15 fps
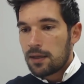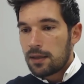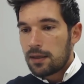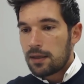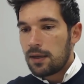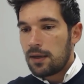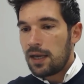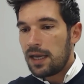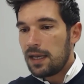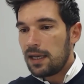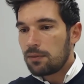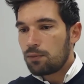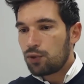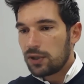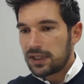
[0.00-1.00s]
The healing
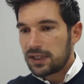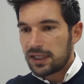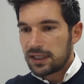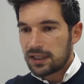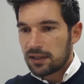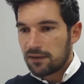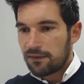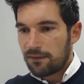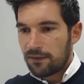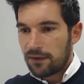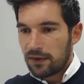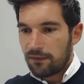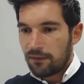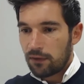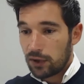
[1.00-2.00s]
process of
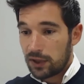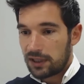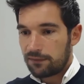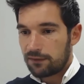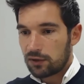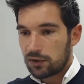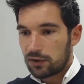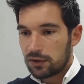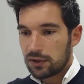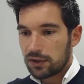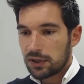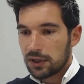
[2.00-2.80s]
flow diverters